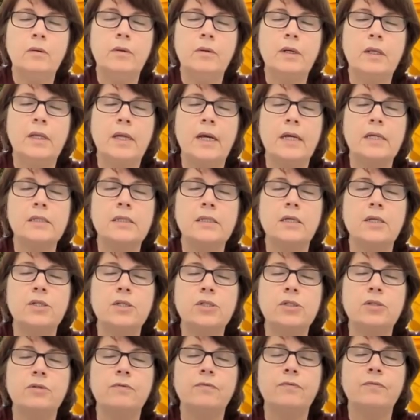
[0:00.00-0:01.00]

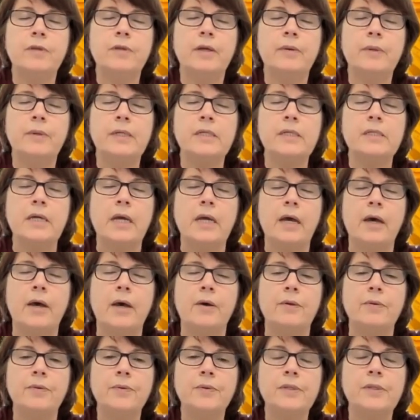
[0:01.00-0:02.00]
Relaxation flowing
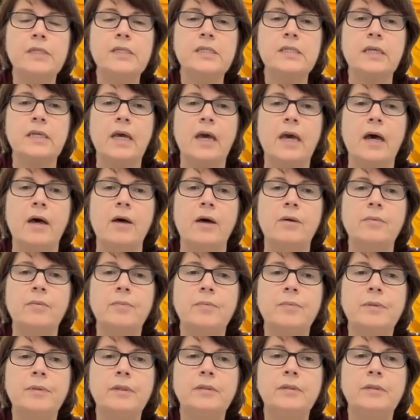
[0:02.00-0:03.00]
down through the scalp,